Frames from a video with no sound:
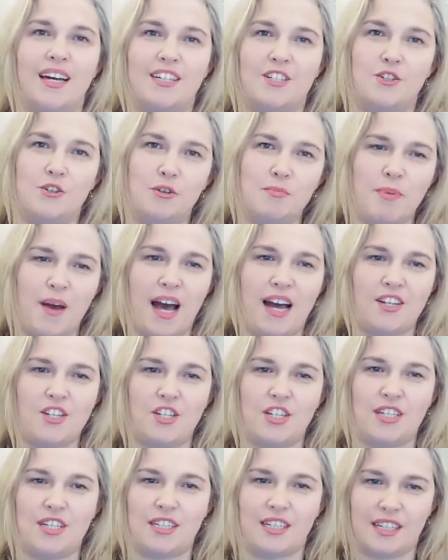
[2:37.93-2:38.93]
and your
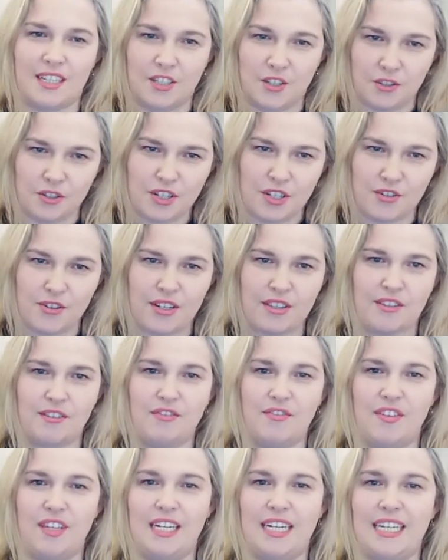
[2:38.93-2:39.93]
passion and your strength of
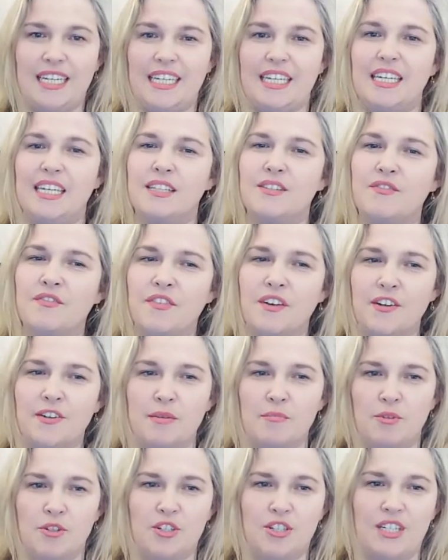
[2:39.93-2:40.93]
feeling, it's very
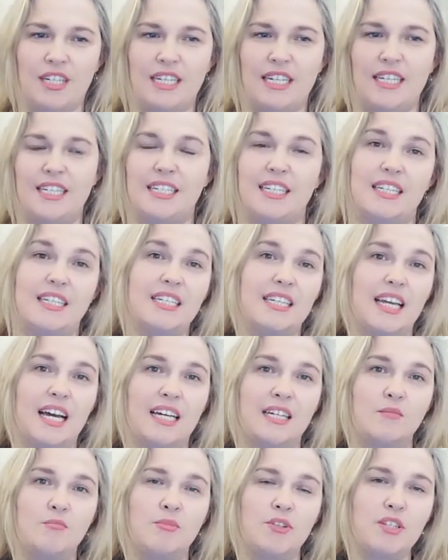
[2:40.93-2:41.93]
much needed
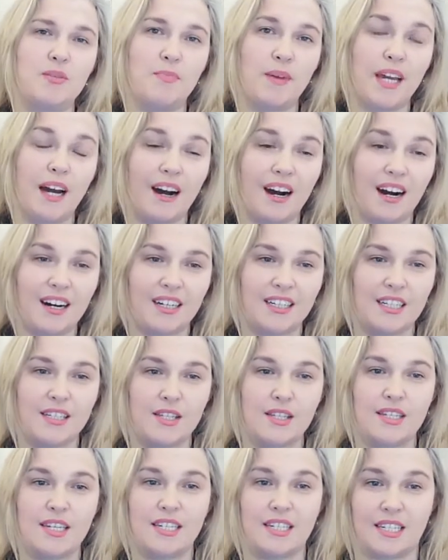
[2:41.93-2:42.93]
and it must be
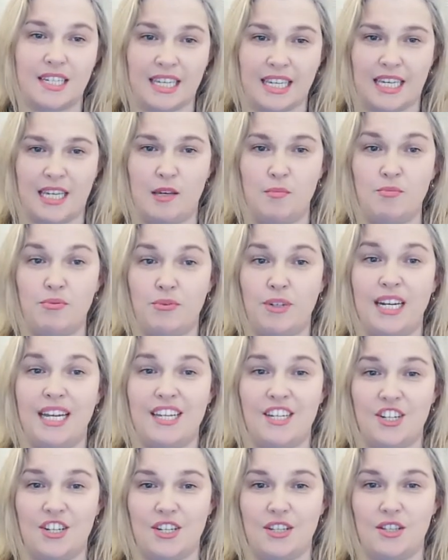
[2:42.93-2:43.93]
harnessed to keep
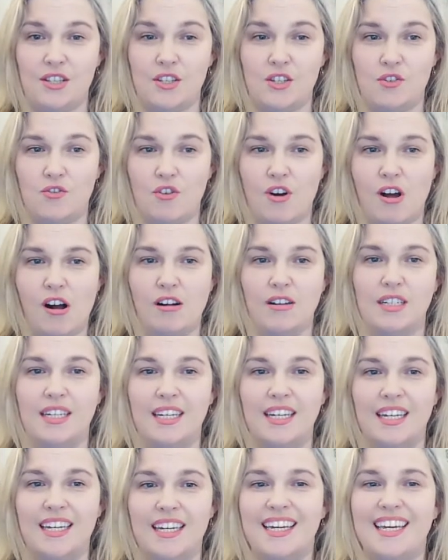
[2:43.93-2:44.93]
relations strong
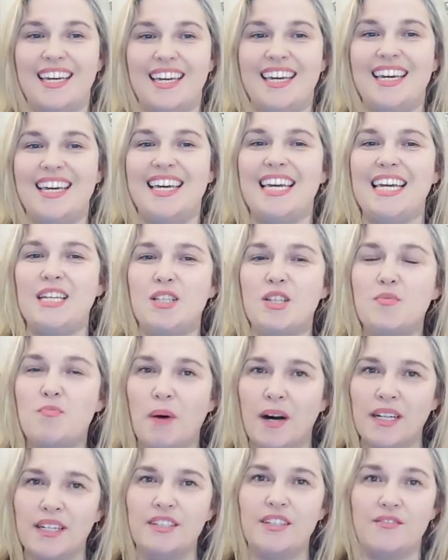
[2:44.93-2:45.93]
in
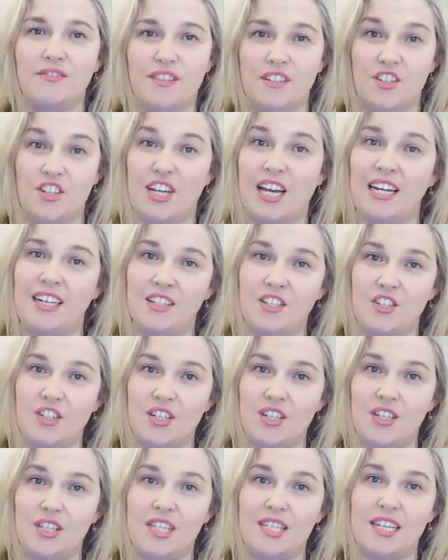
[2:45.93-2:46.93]
spite of the
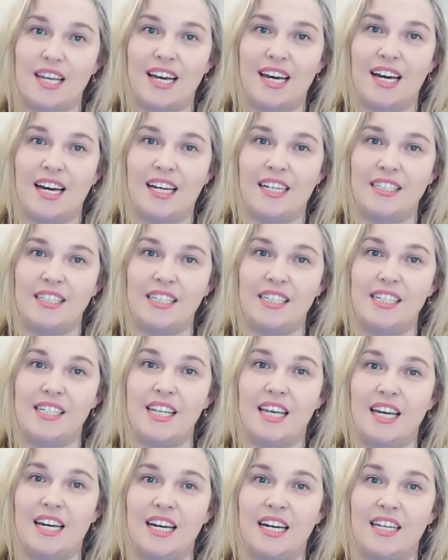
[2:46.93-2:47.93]
challenges and
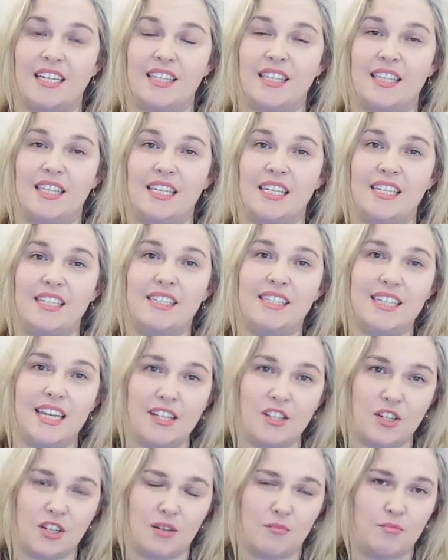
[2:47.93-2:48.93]
uh, the
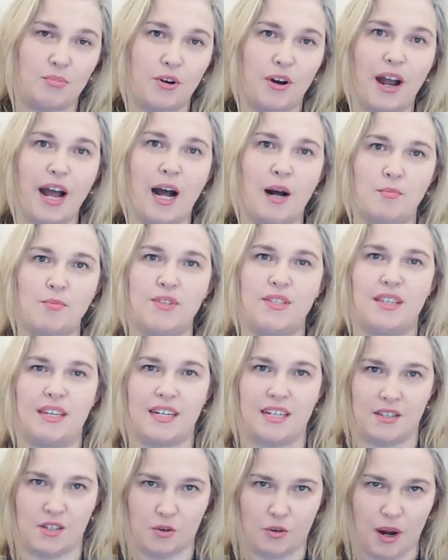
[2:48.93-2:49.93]
tension perhaps that
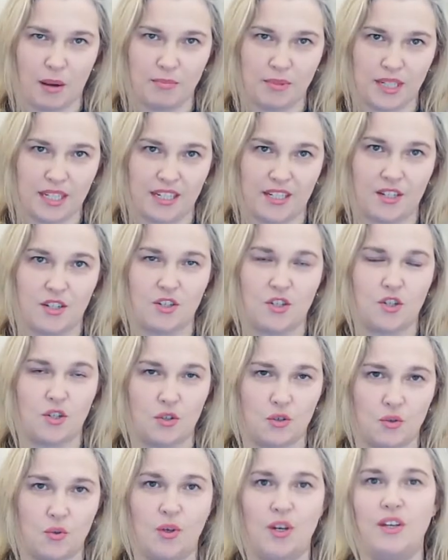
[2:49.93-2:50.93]
has crept
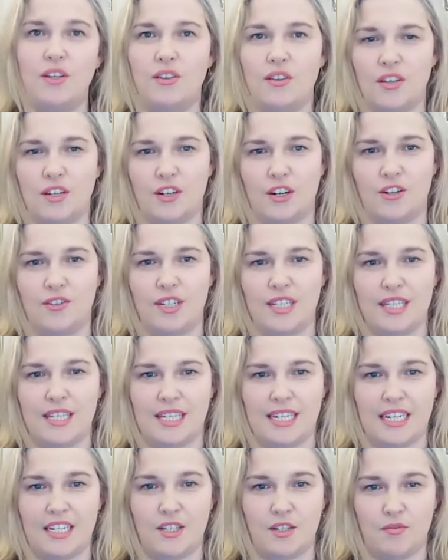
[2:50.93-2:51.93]
into the current
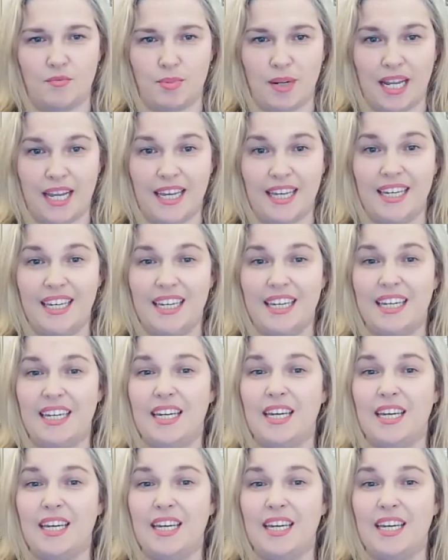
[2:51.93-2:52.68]
state of play.